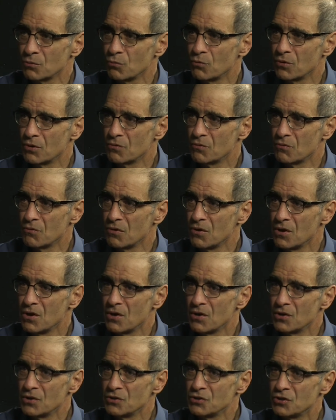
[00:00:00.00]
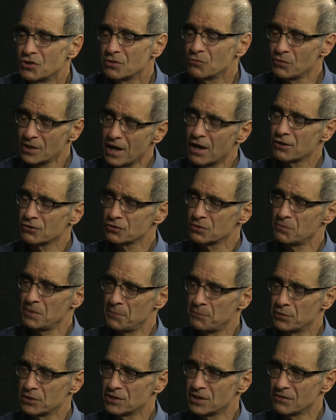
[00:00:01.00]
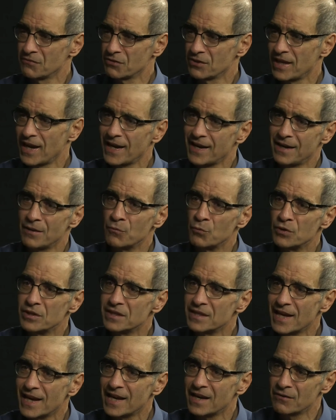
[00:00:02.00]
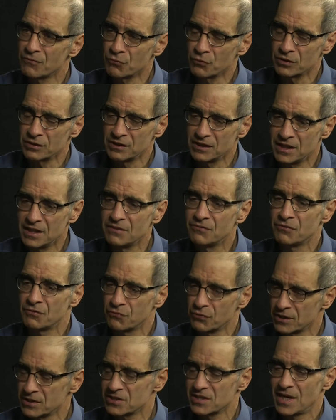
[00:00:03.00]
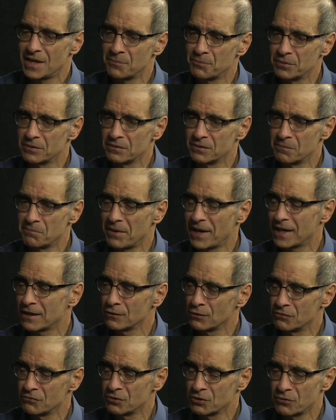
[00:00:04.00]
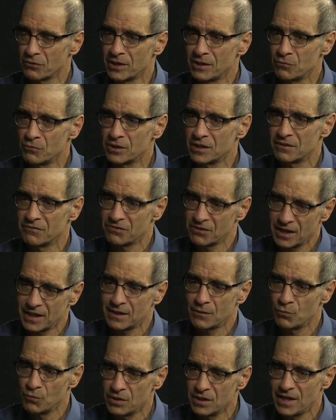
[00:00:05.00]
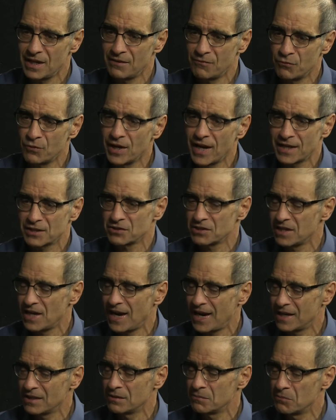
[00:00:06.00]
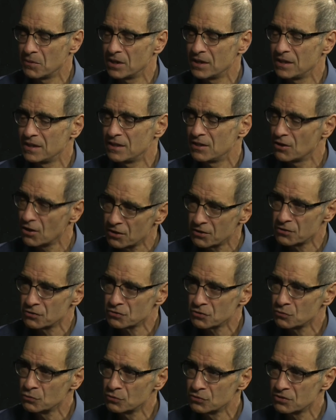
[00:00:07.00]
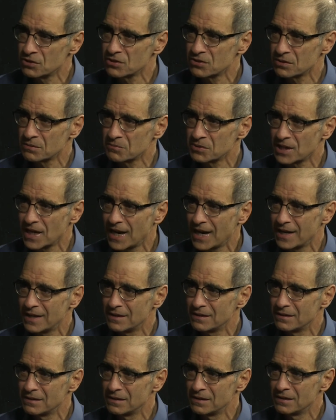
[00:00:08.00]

Well, Shouldn't we also be pushing for that? And wouldn't that have relieved, for example, the battle over Greenwood if we actually had the money that other school systems had?